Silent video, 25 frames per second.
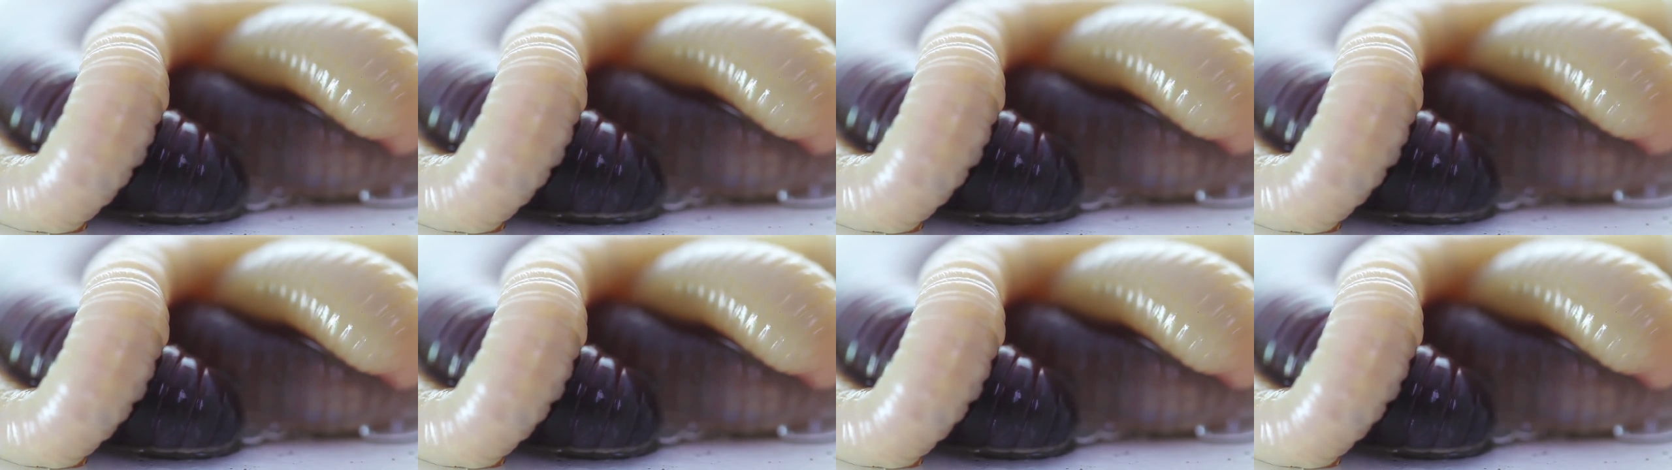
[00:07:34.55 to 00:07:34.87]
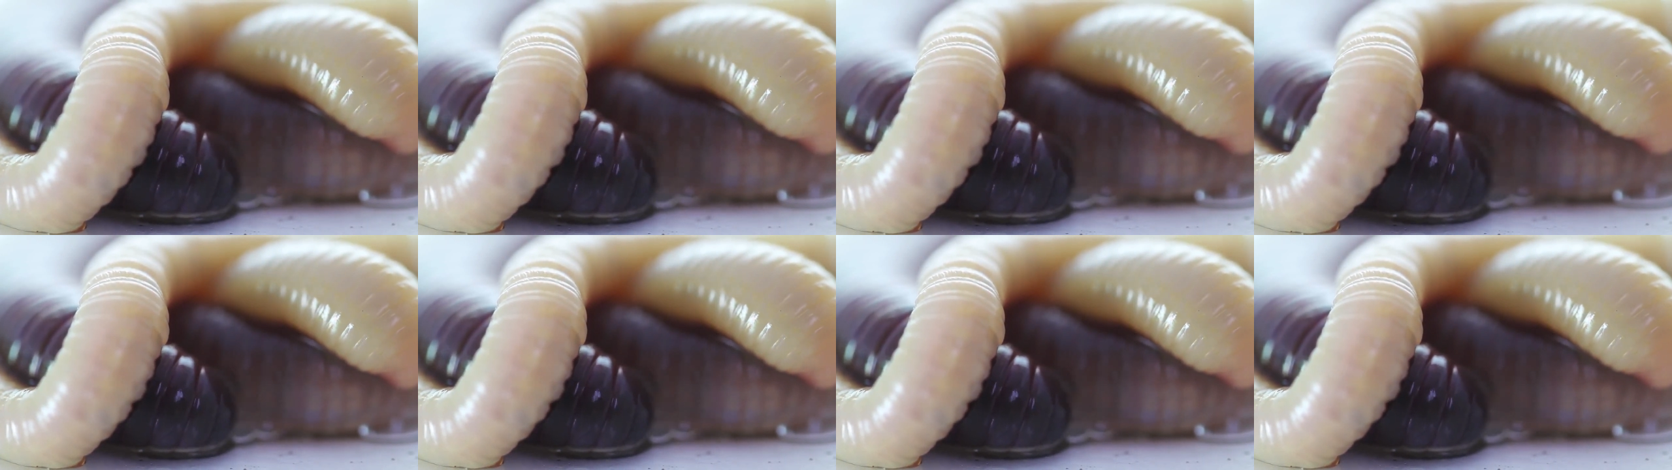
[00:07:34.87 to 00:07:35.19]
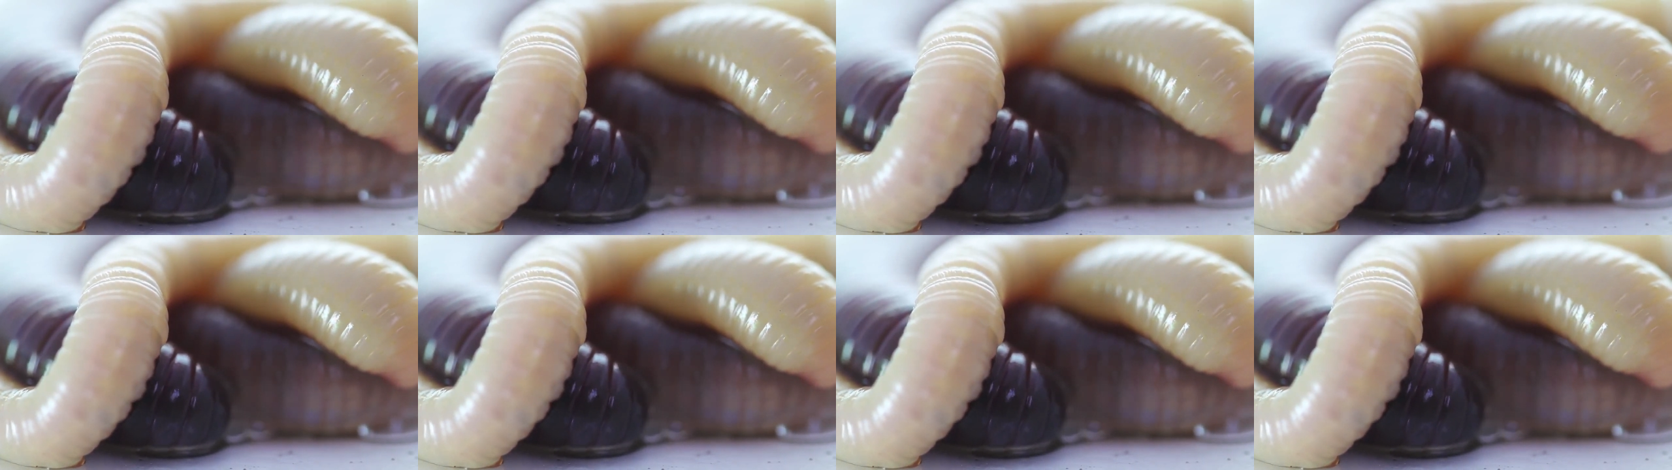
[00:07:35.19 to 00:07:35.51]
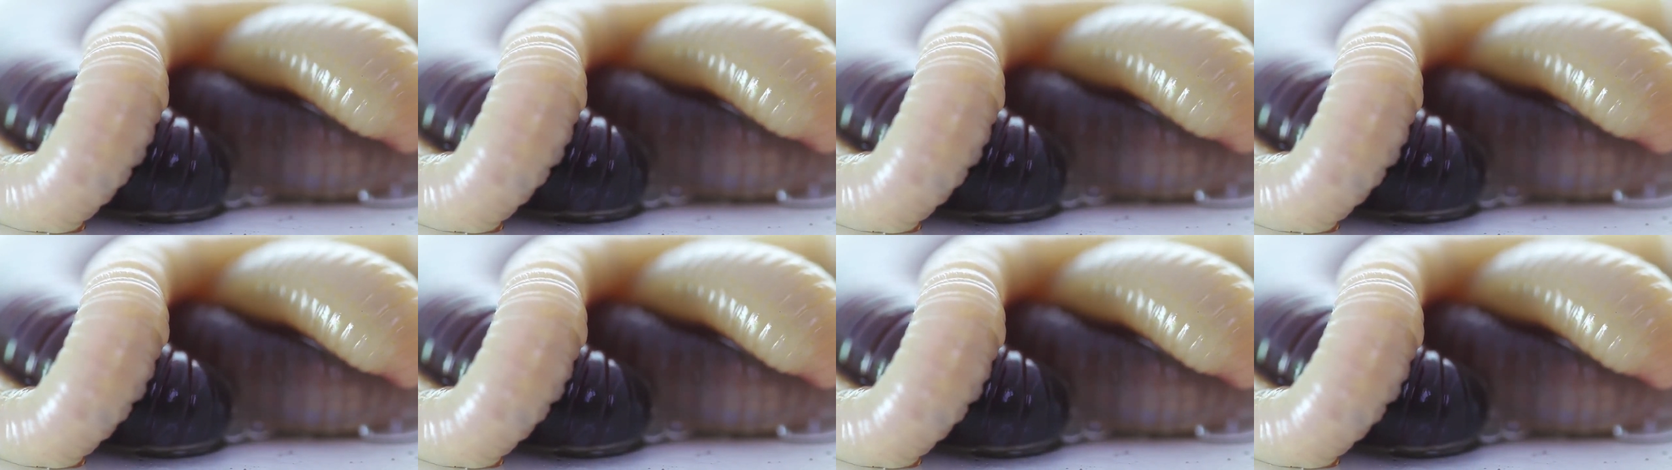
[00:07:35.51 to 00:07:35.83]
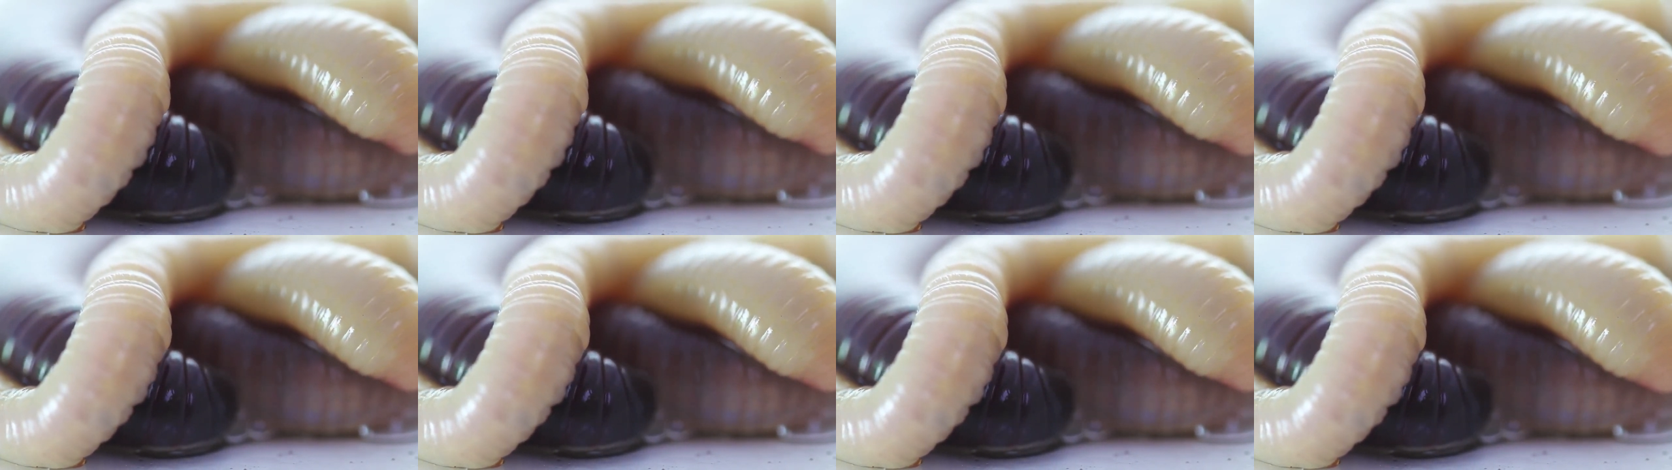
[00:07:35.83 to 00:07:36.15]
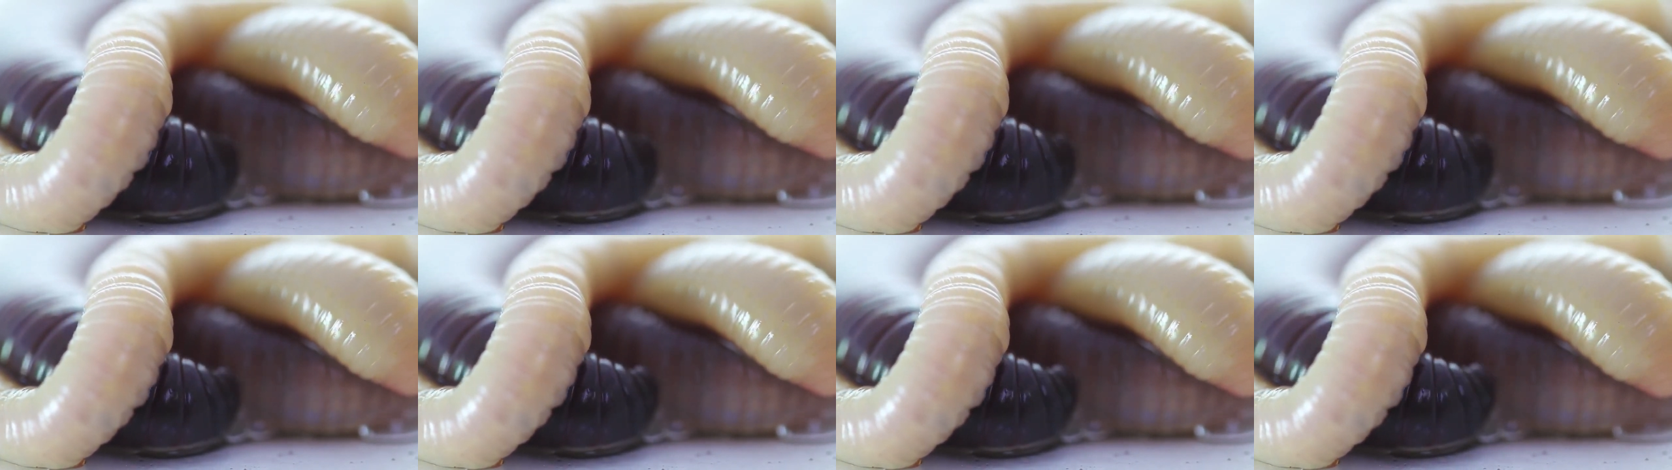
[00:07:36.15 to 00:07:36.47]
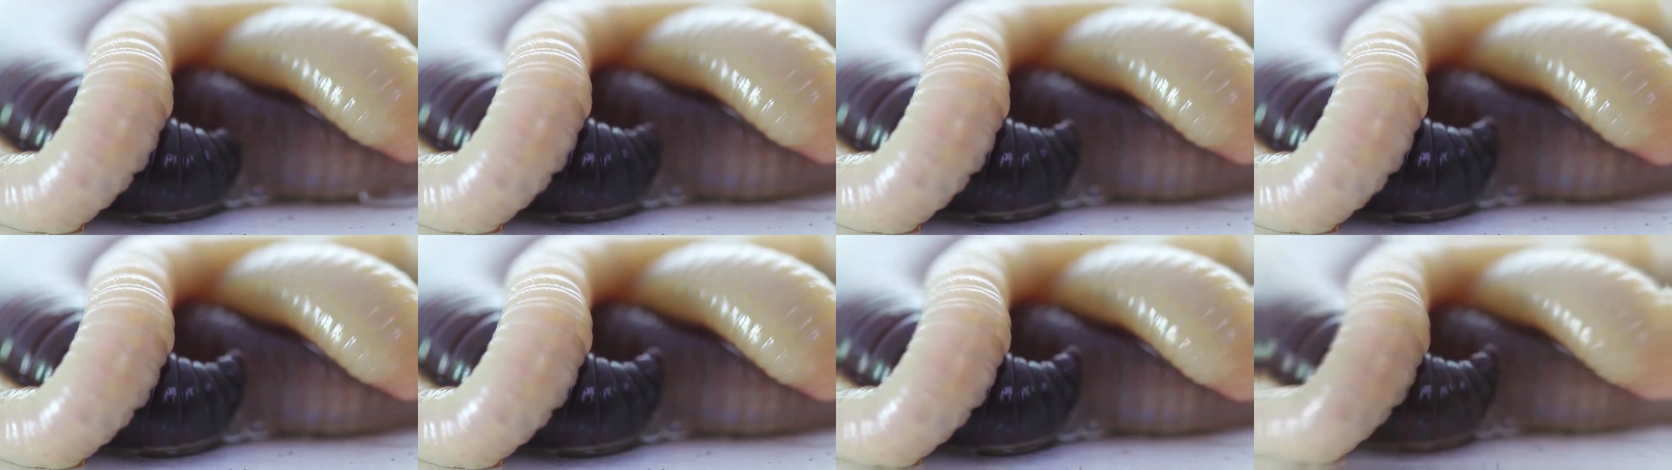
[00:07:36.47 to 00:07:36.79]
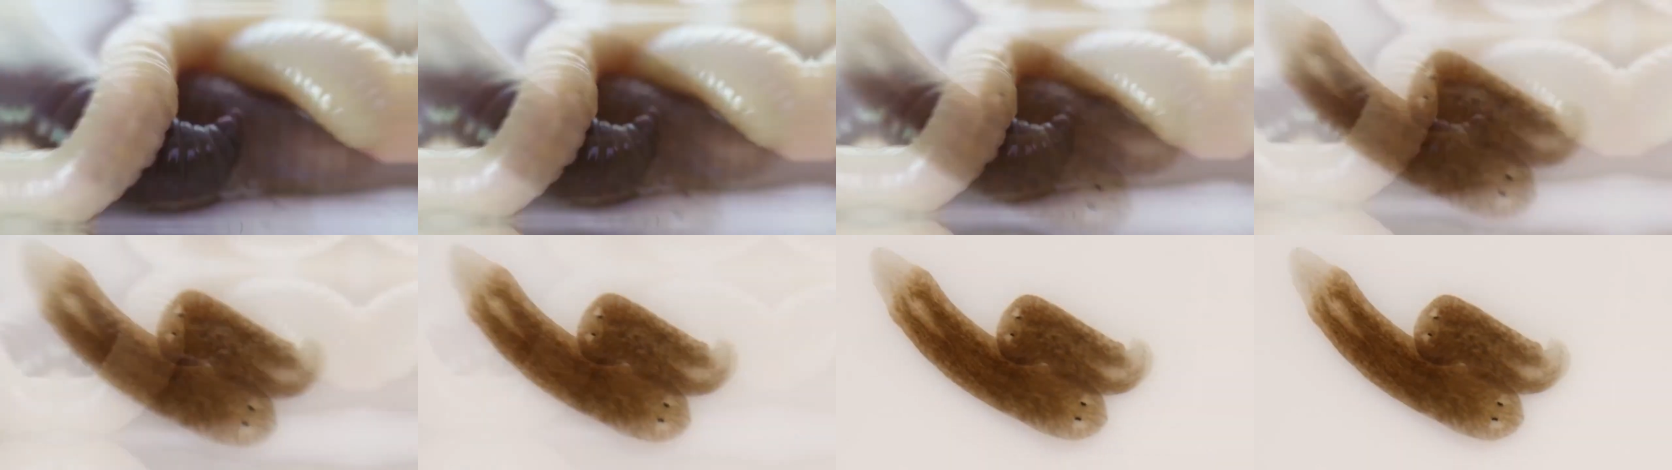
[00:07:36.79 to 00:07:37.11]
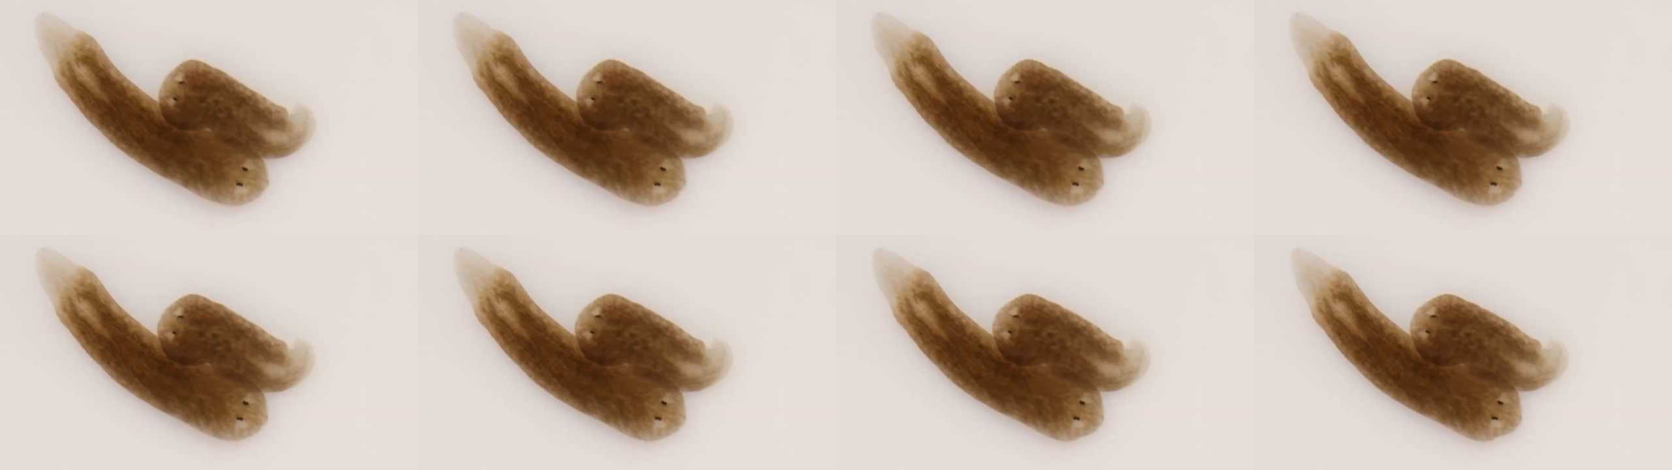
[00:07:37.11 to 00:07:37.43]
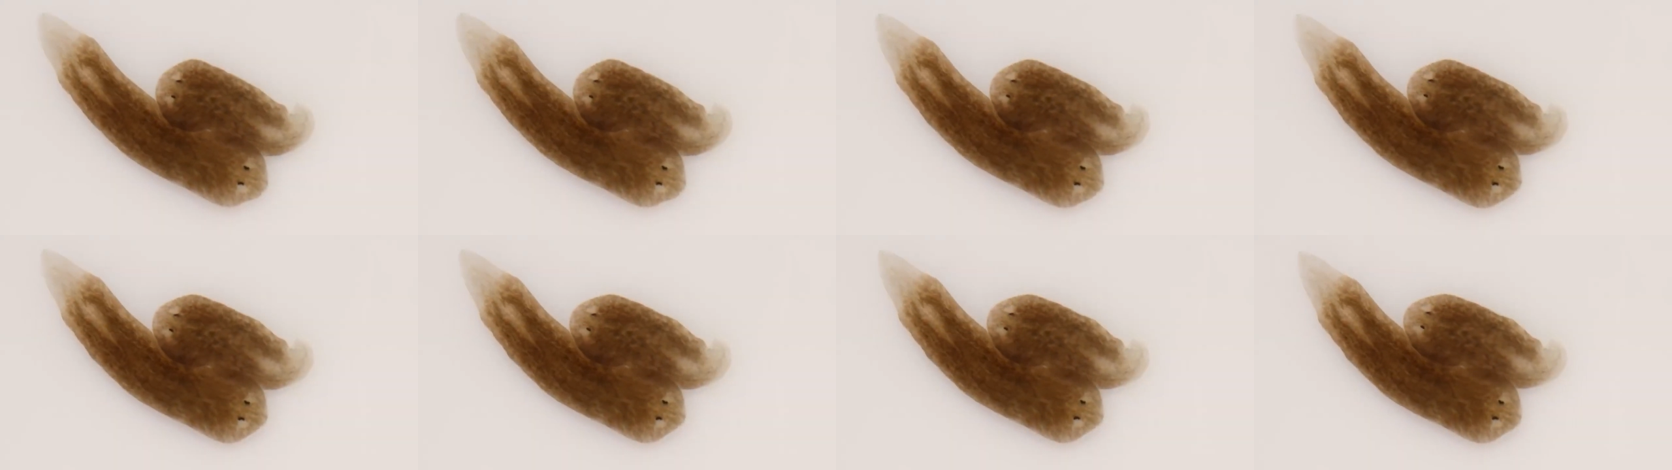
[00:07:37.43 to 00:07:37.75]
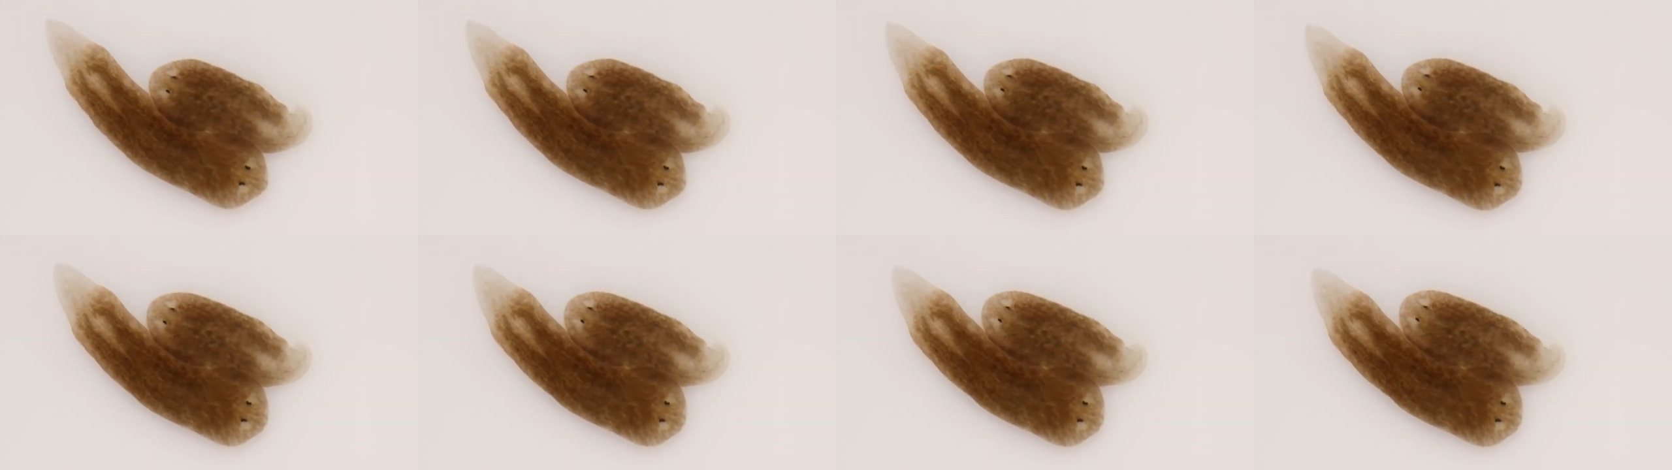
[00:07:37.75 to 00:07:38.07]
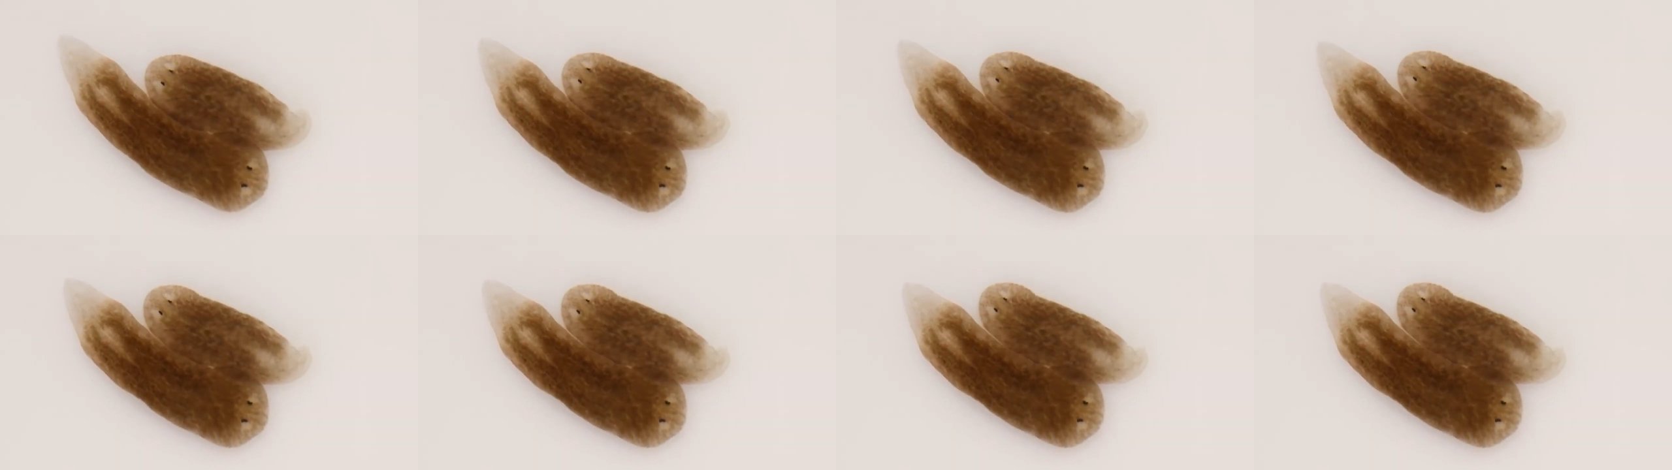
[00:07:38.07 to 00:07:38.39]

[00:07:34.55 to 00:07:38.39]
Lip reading: (no speaker visible)